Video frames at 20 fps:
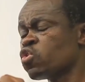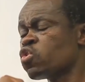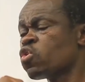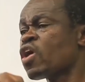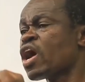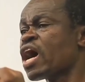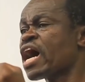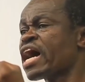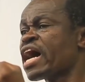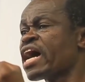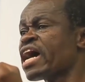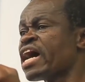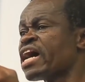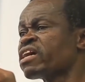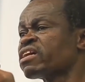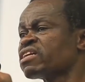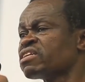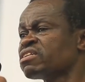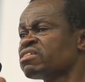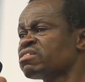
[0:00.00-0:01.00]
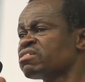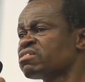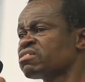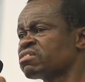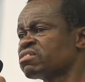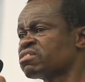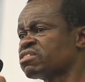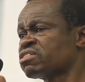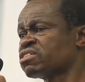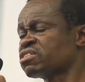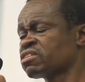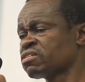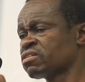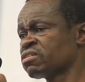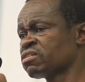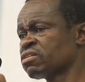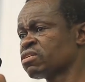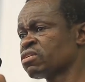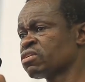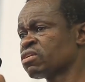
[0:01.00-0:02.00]
who are errant,
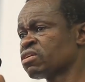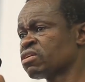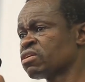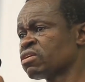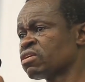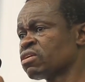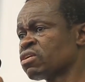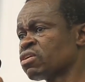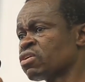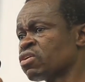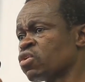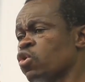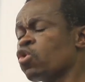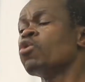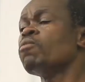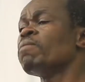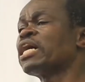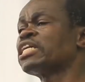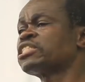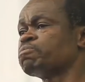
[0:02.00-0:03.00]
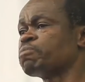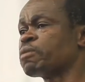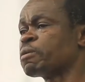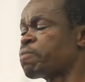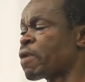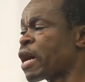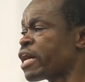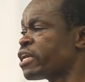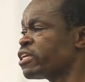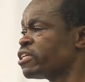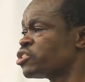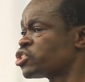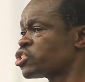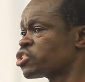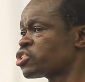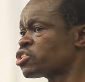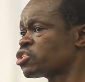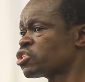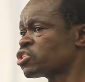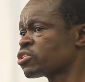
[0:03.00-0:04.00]
who must be
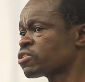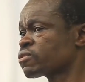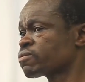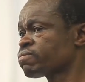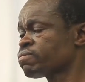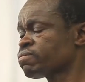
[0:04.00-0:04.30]
punished.